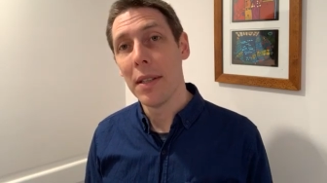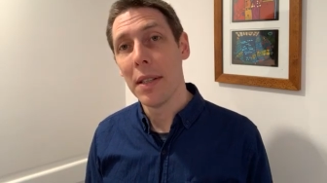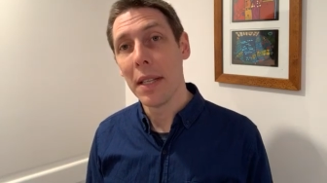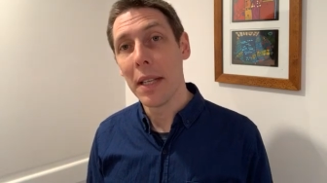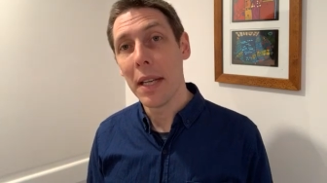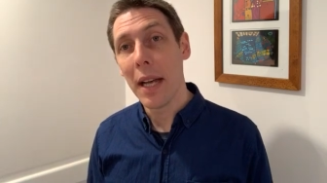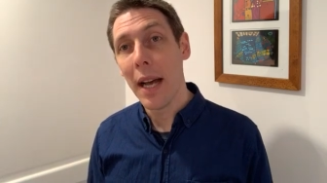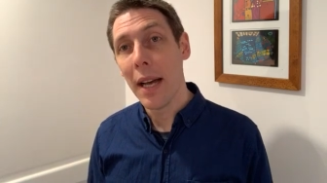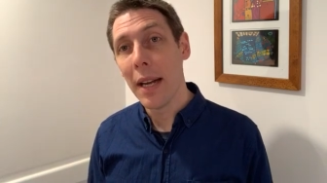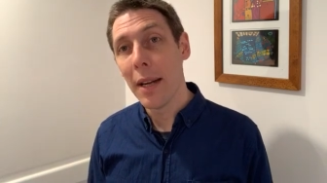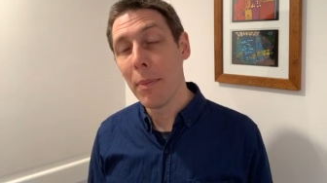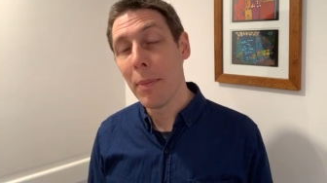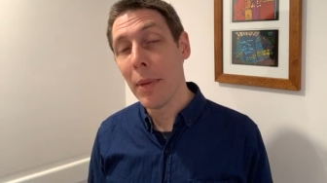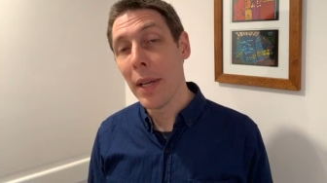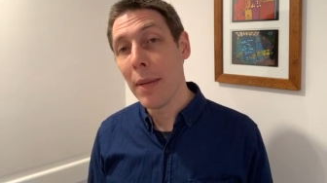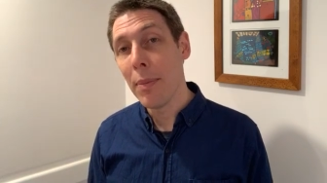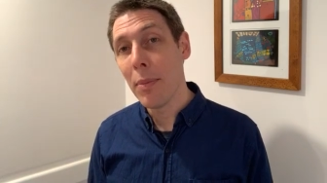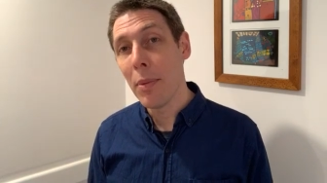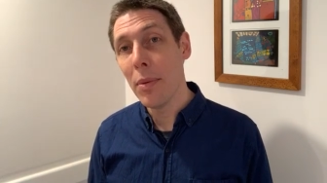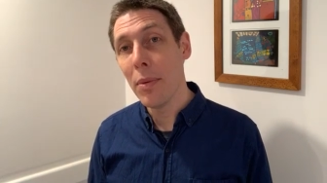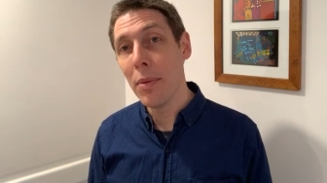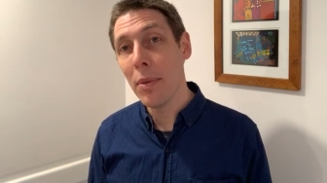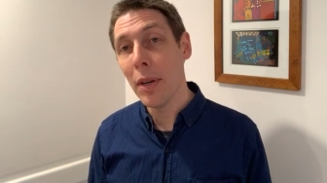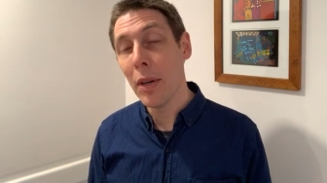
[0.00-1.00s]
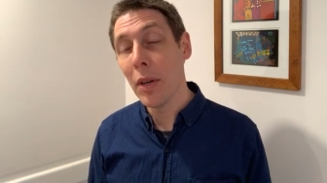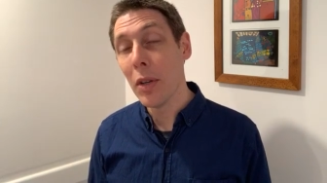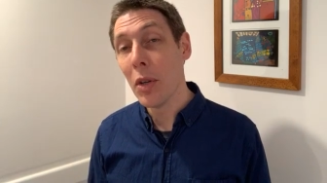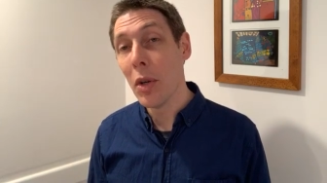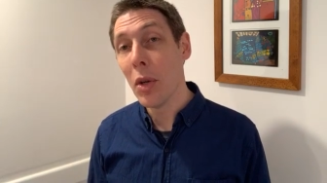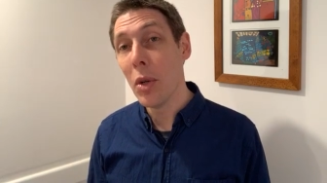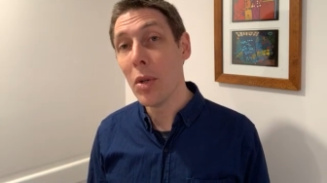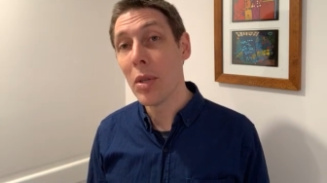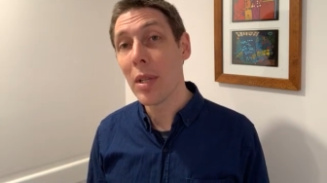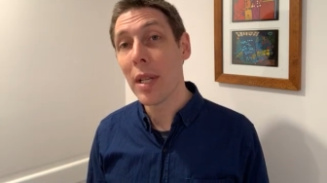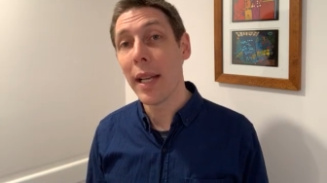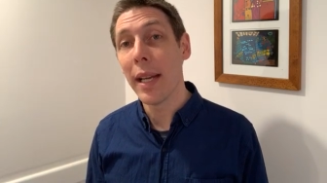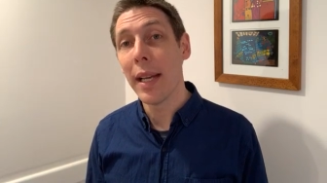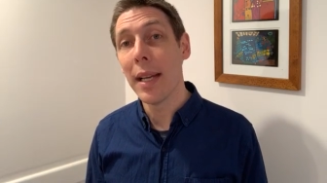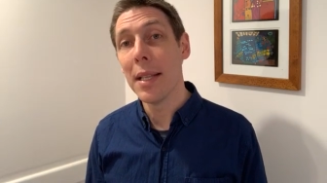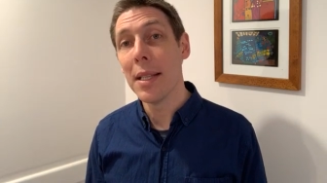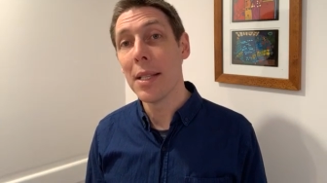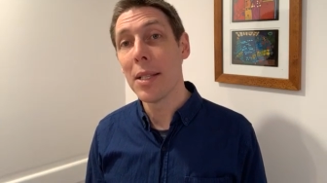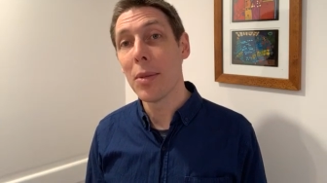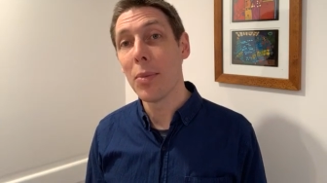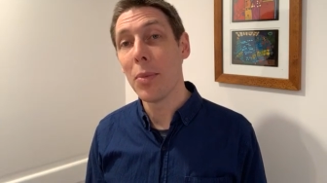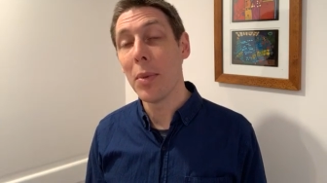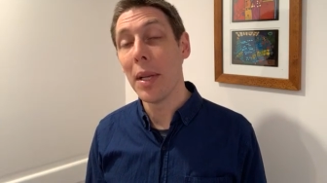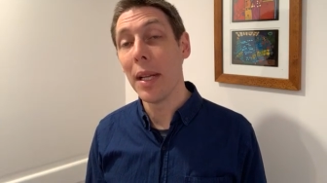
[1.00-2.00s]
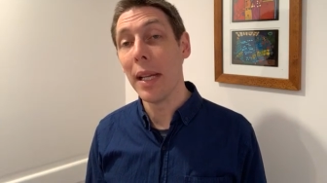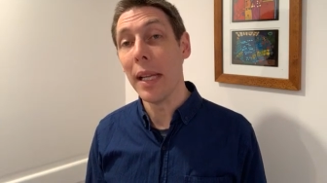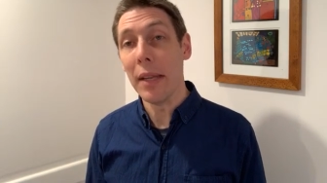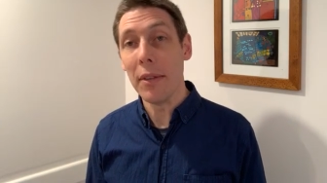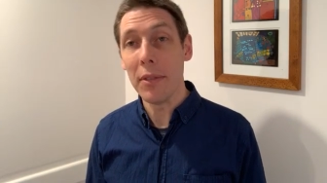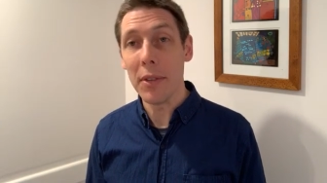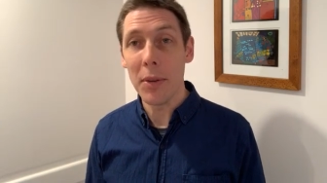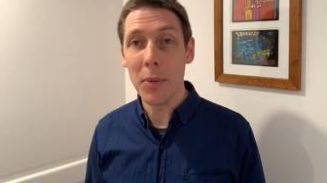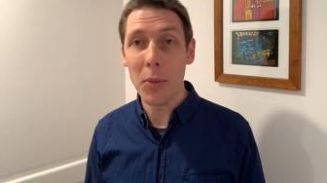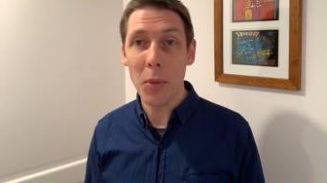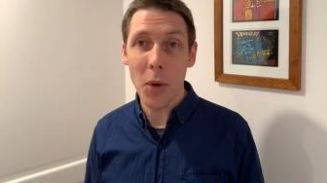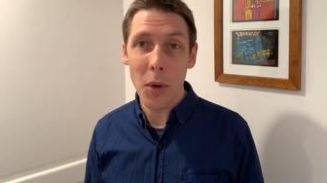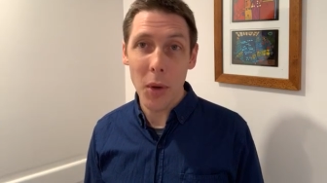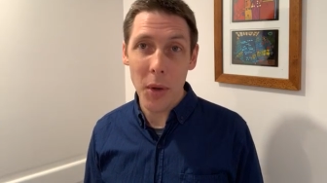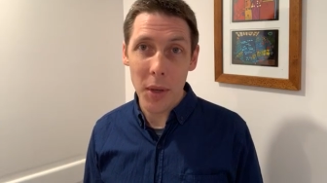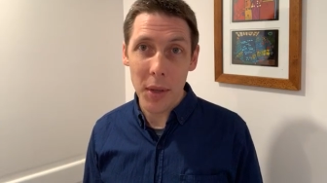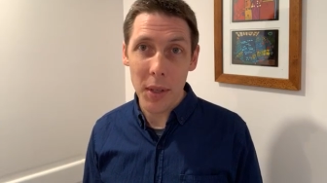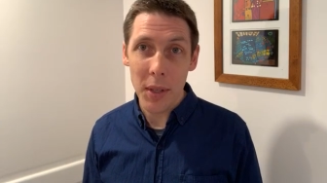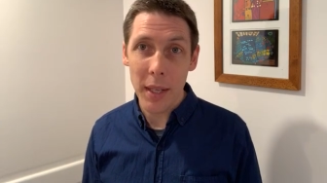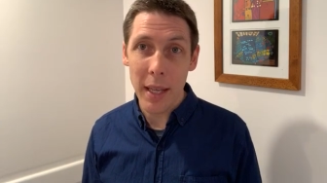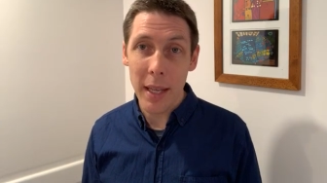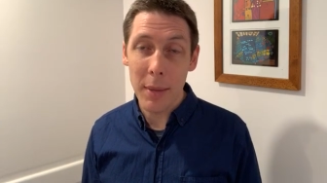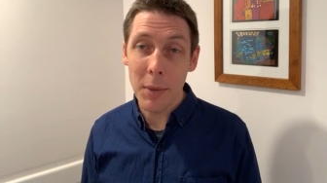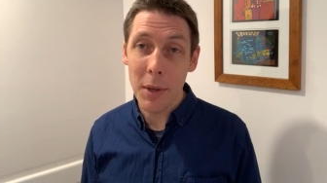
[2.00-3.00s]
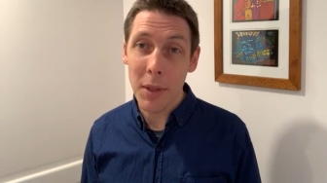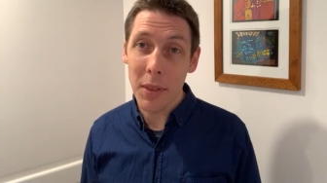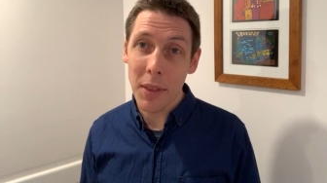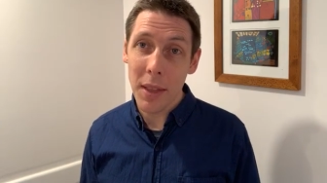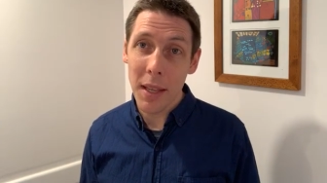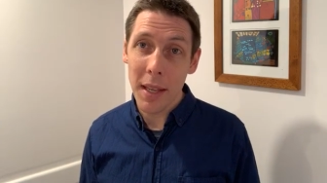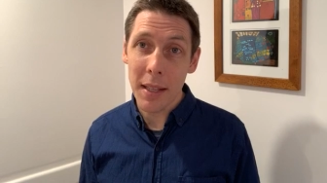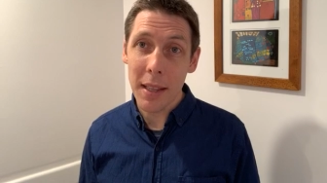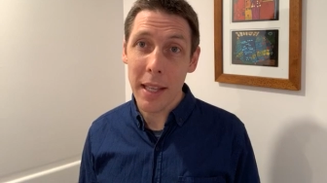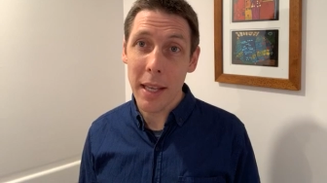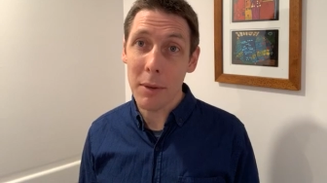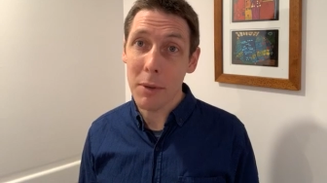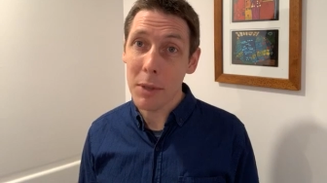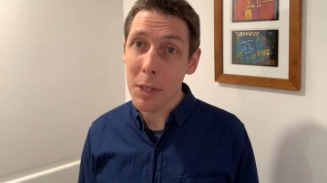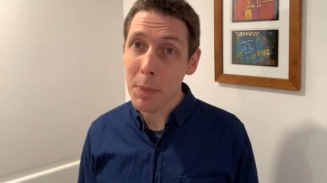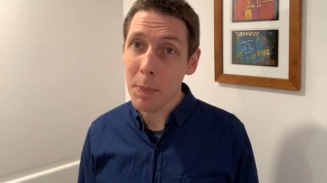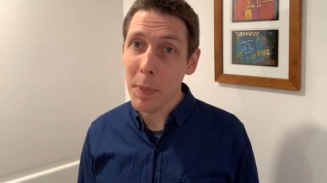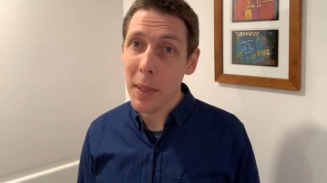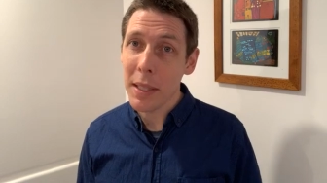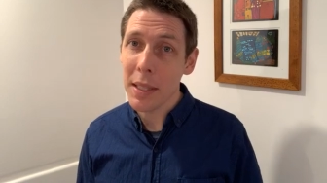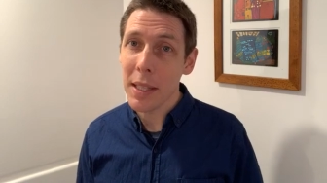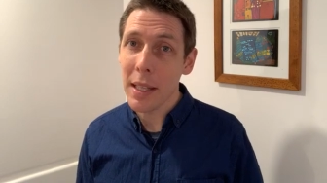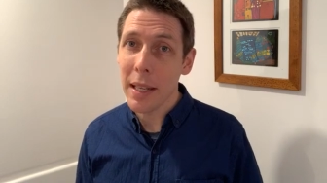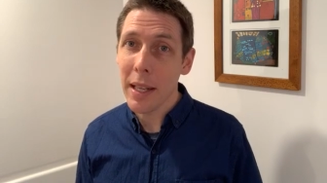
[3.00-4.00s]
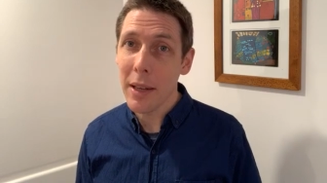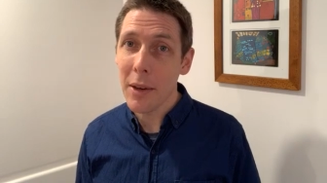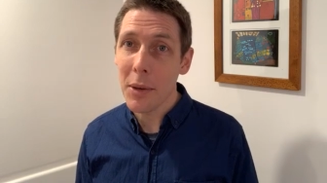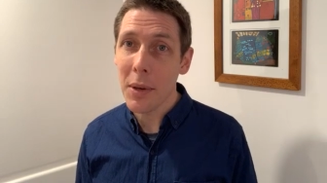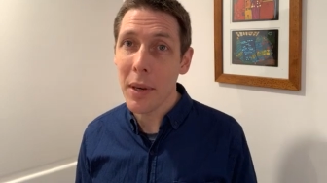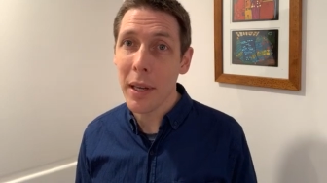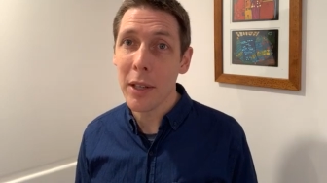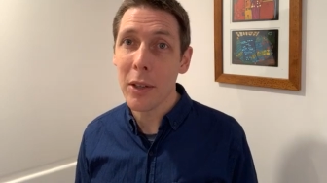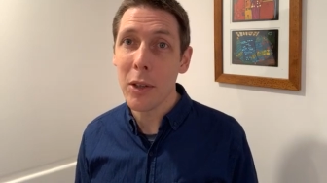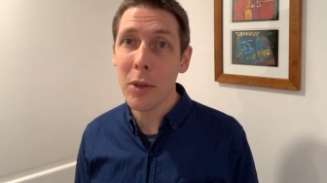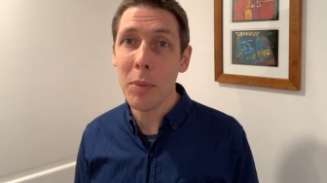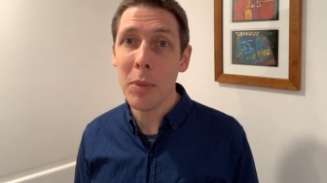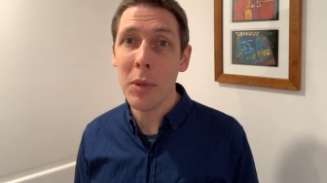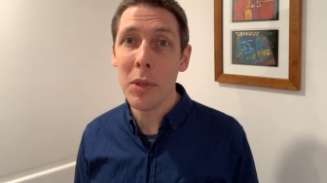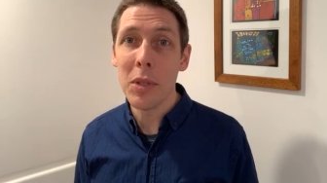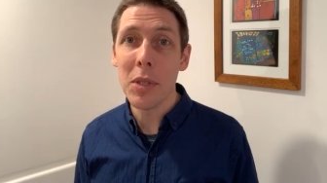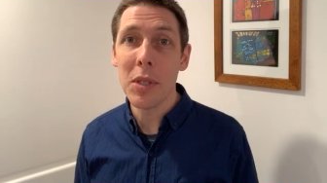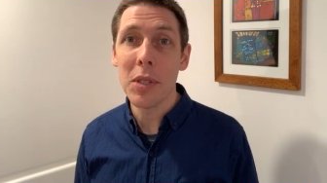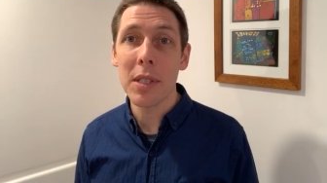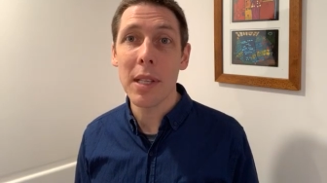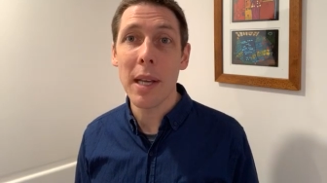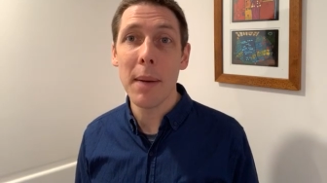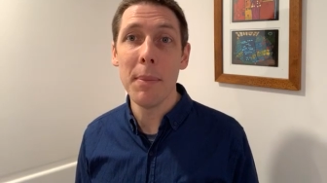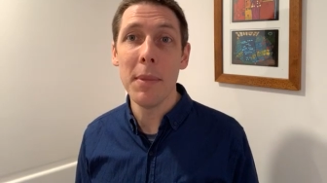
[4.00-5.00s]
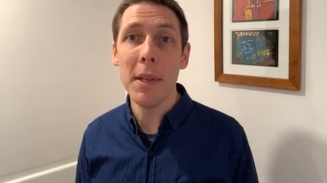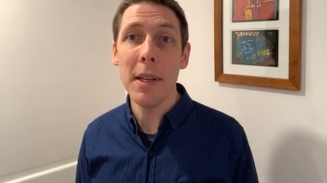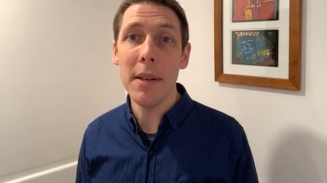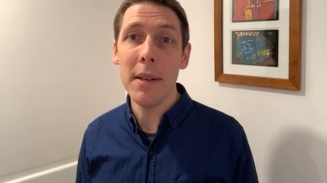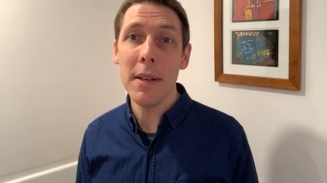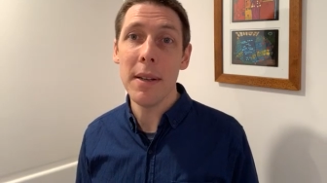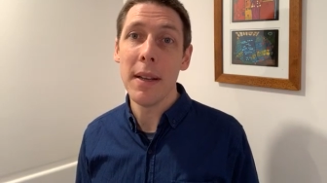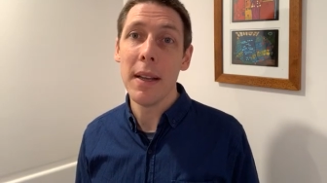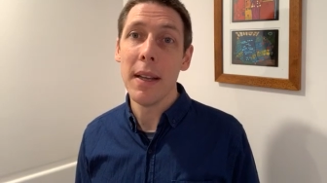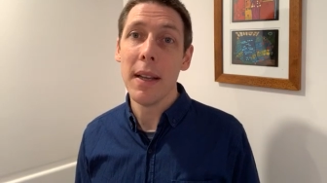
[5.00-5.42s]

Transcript: the Kaurna people, on whose lands we live and work, and we thank their respected elder Uncle Moogy Sumner